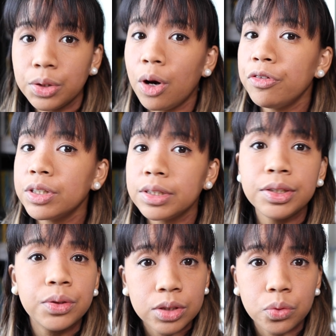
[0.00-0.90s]
obviously
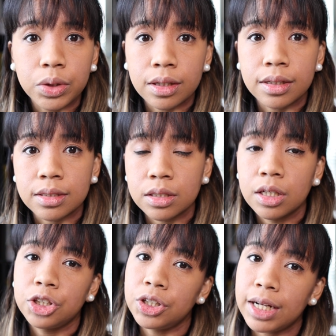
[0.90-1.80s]
you can tweak this.
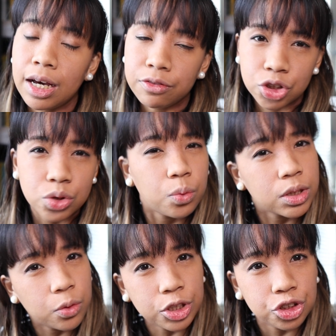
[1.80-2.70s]
You can have just one
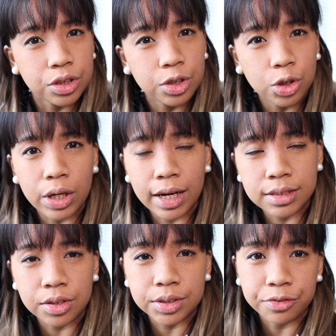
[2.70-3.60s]
question you
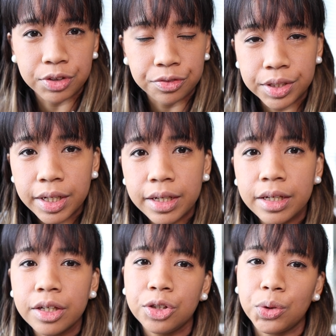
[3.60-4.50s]
ask yourself every
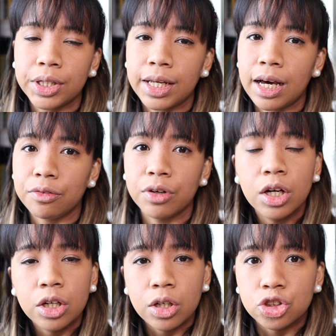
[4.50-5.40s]
day. You can have
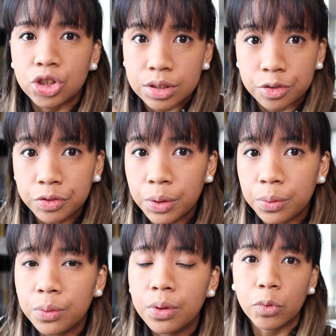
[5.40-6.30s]
just a
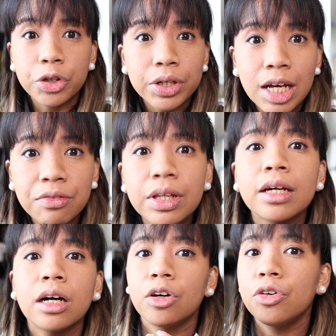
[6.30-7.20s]
few, or you can have like
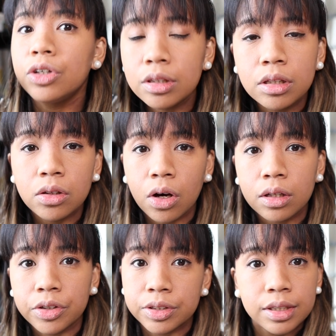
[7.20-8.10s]
a really
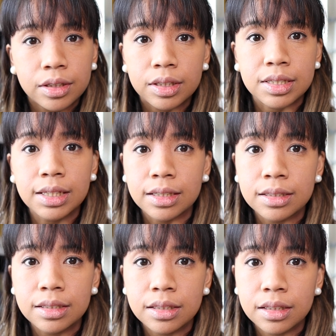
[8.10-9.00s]
long, ridiculous
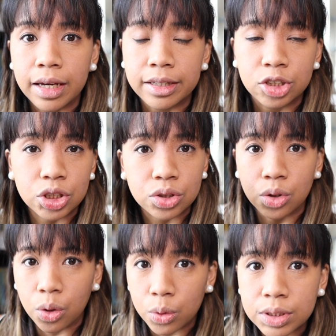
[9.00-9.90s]
list and just
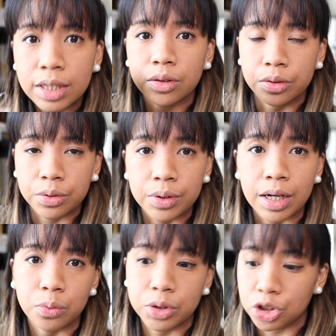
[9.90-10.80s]
go cycle through
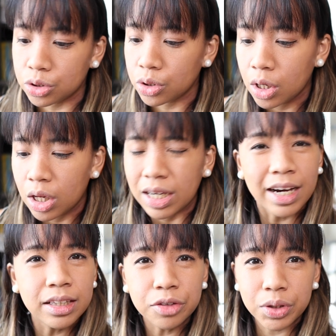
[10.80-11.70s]
that, which is
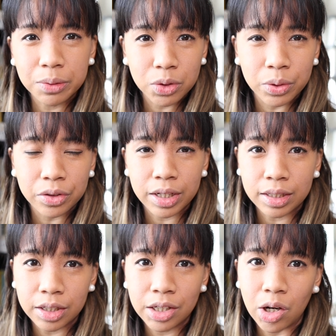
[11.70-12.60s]
kind of what I'm doing right
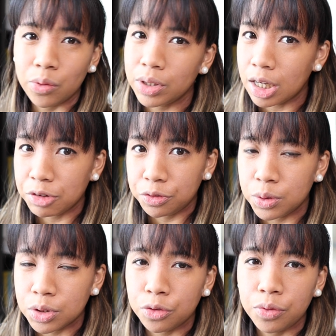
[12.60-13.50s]
here. I only have a few
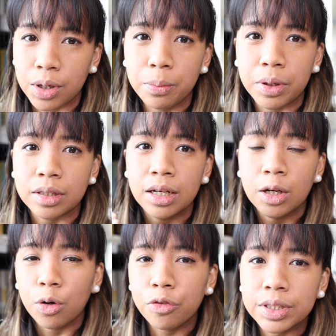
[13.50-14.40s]
so far, but
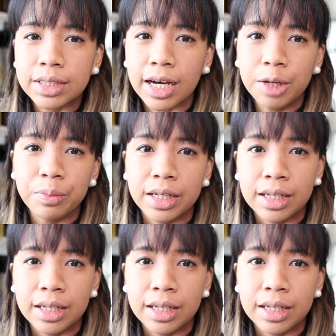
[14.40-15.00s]
over time, I